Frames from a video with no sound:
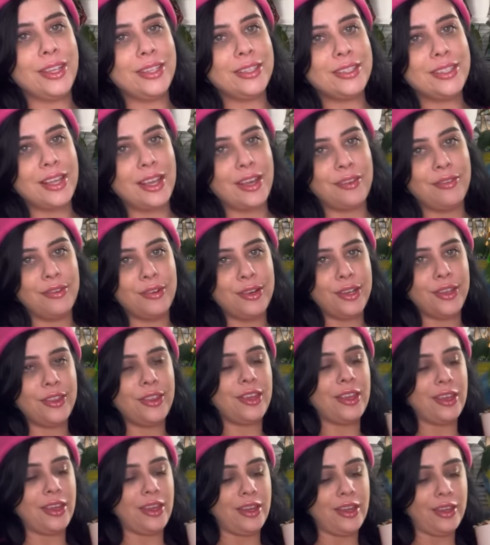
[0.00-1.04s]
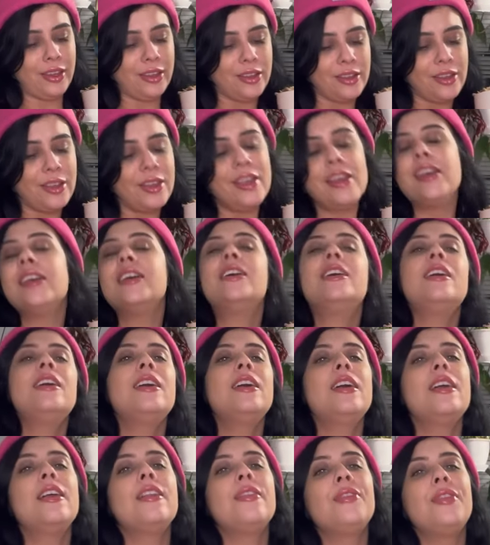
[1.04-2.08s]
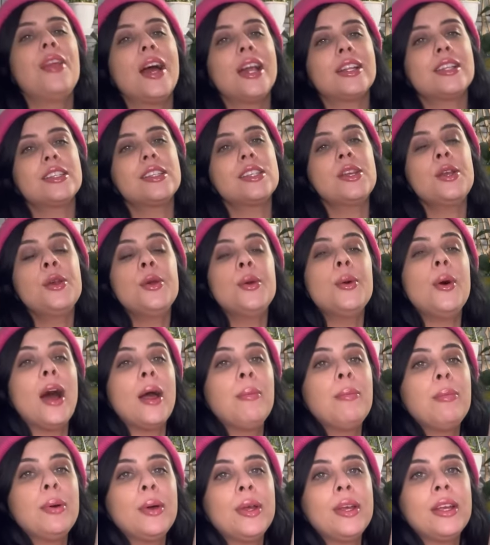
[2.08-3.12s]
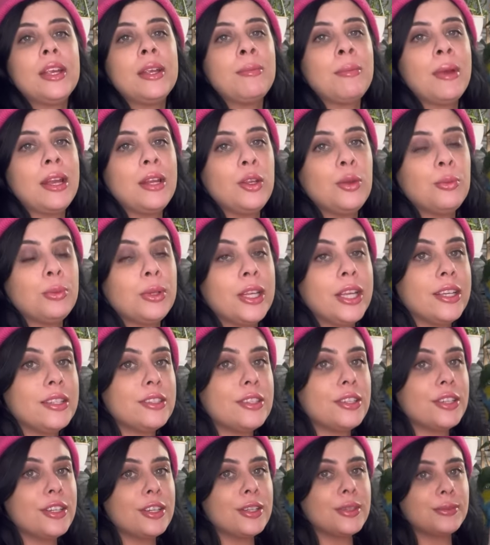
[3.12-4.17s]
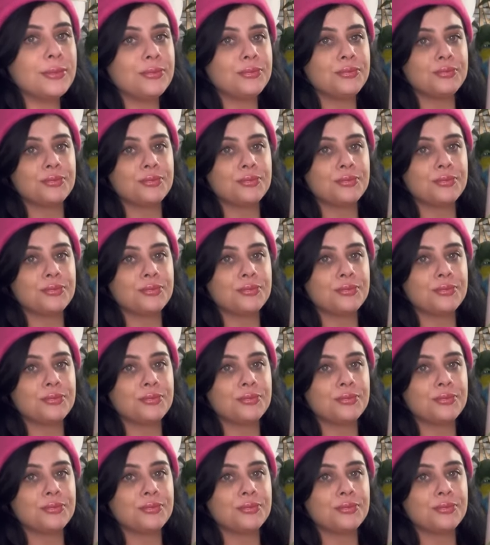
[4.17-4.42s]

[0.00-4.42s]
He's everything. That's who I put in my new planter.